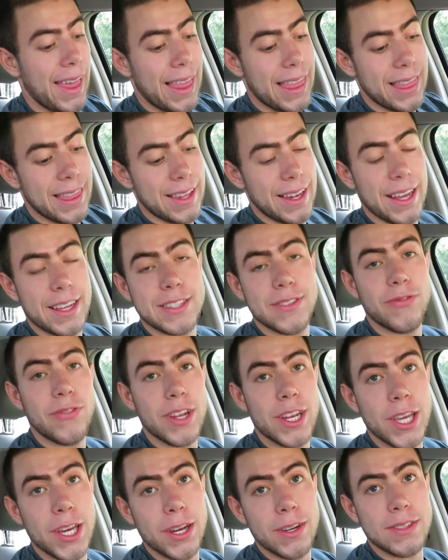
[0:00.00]
The next
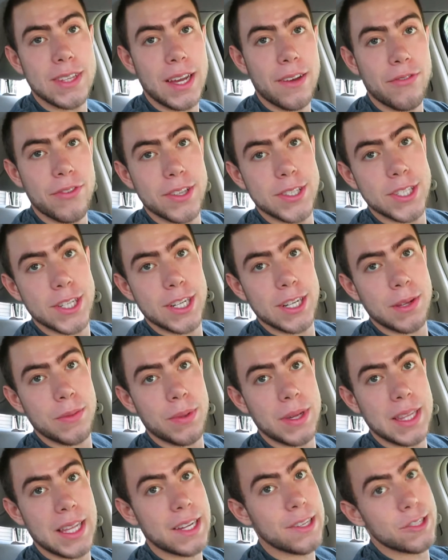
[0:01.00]
video definitely is going to
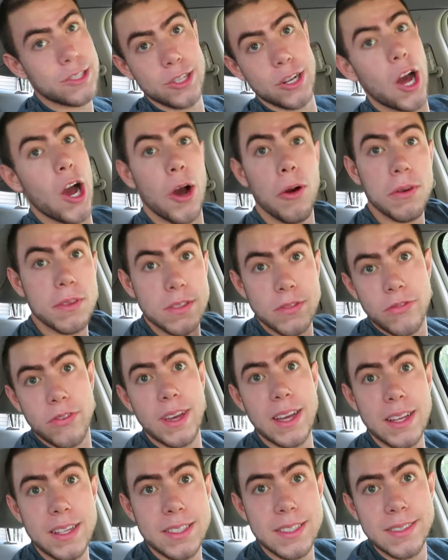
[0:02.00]
be letting you know it's
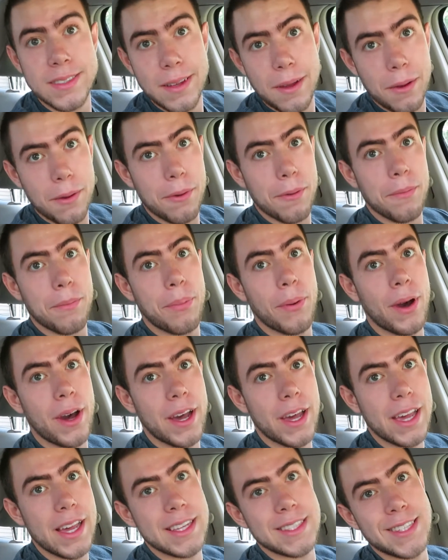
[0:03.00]
fixed,
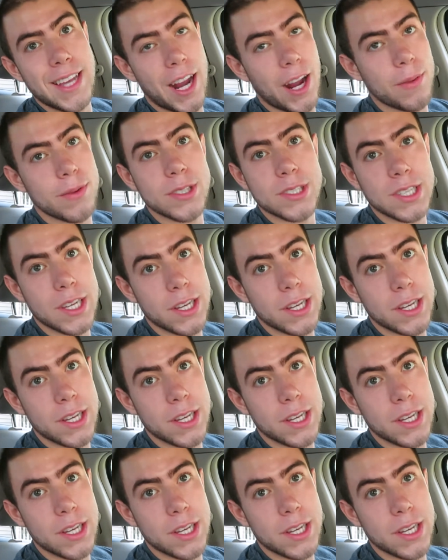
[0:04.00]
but it's not going to be just